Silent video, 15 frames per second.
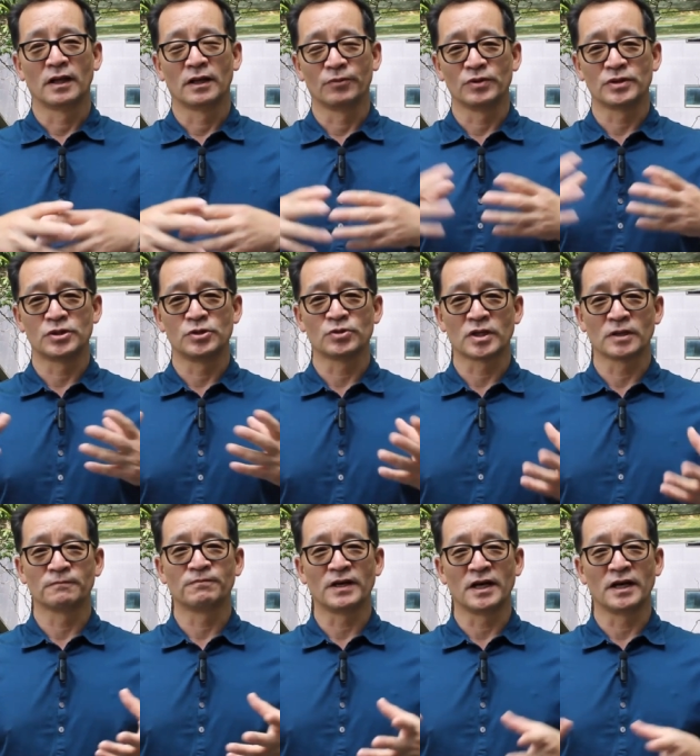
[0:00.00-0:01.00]
which you
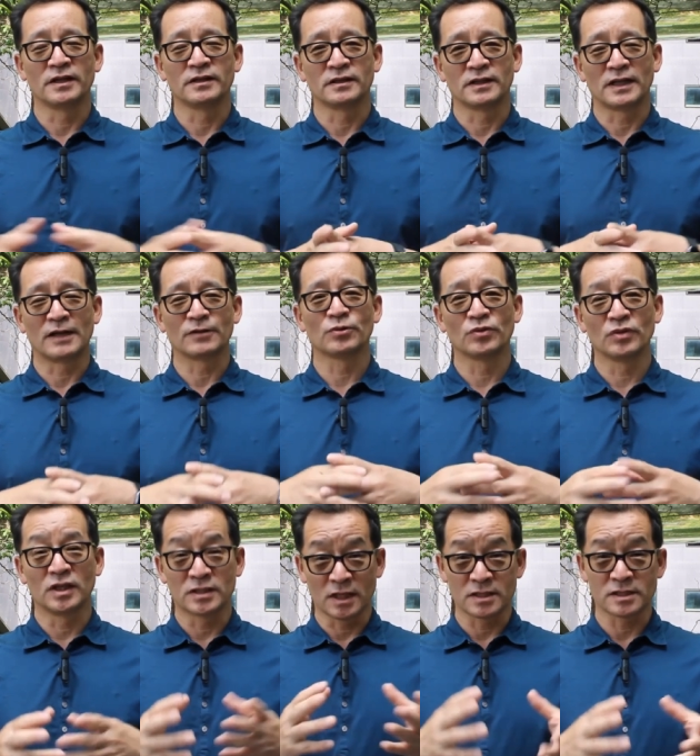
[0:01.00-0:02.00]
can find not
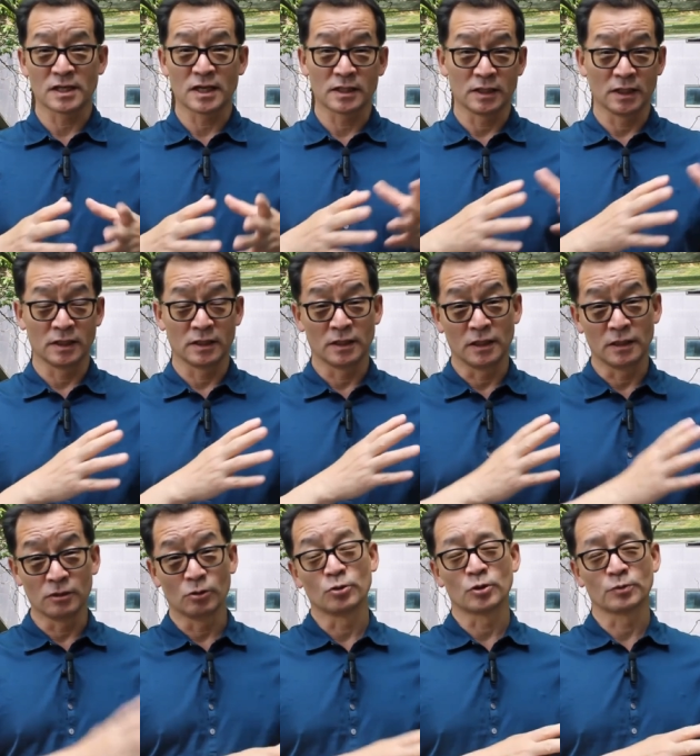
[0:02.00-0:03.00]
only, as I said, in
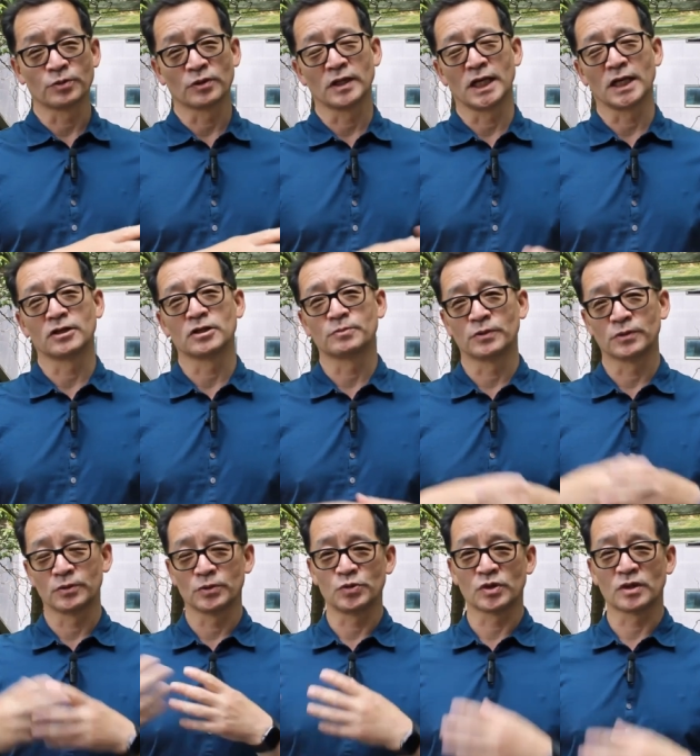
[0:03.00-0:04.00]
Indo-European language, but
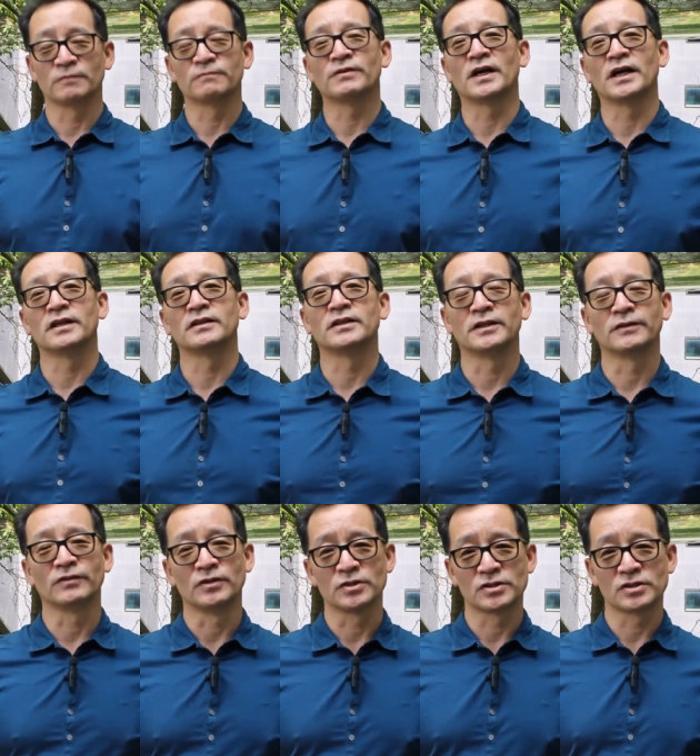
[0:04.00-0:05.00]
also you can find
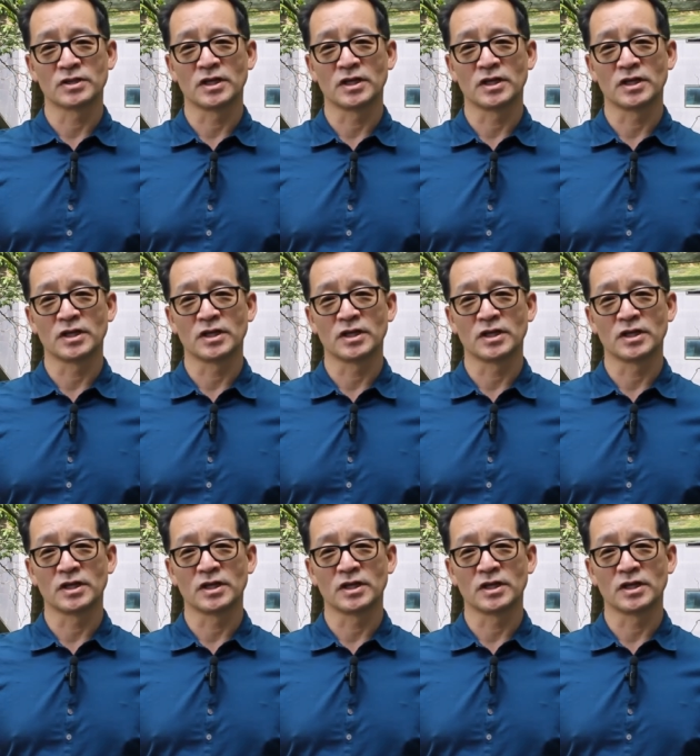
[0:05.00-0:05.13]
in this